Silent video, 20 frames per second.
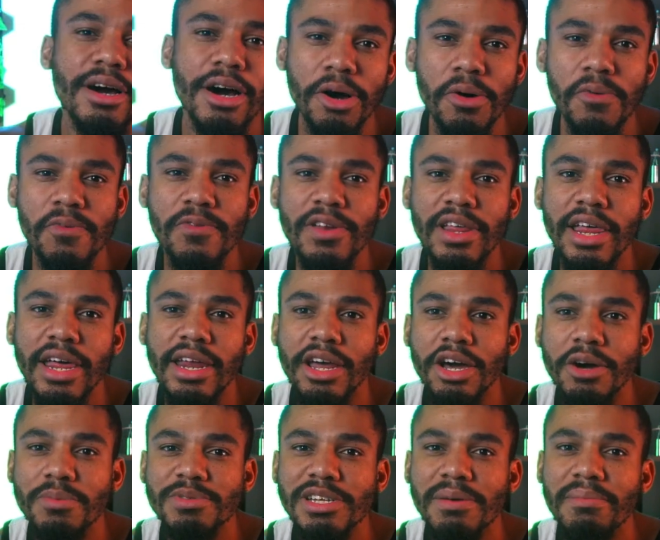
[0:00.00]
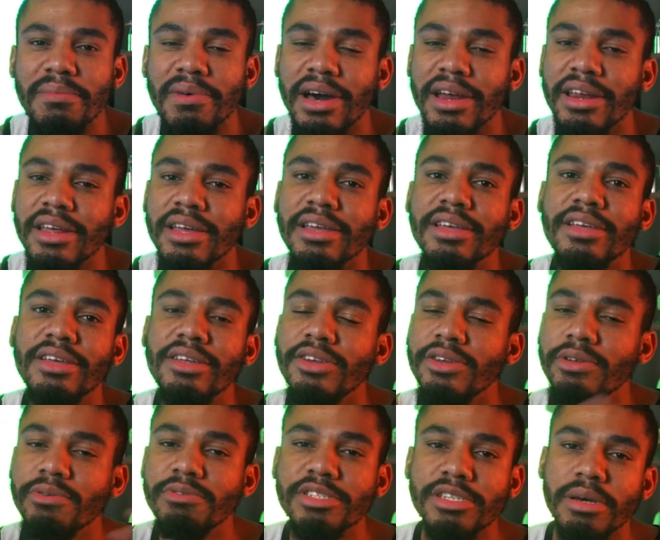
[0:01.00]
Hopefully that helps somebody
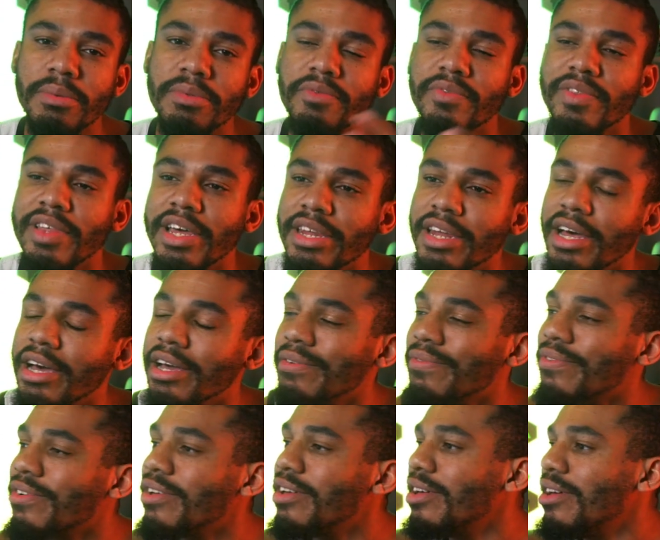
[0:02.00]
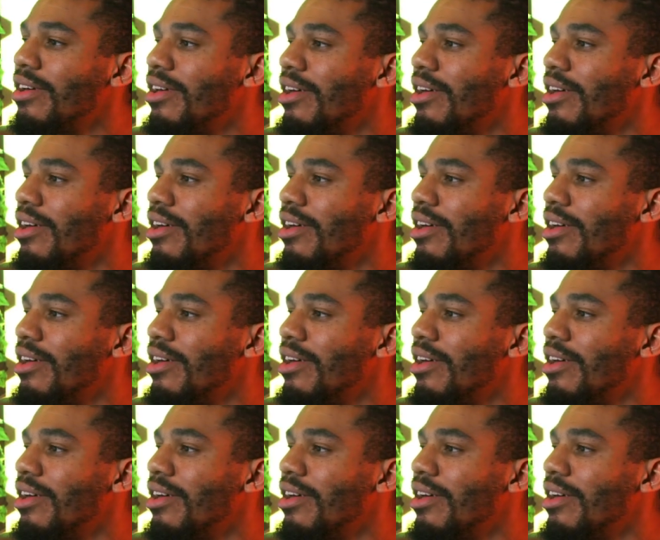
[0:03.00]
do something with their life.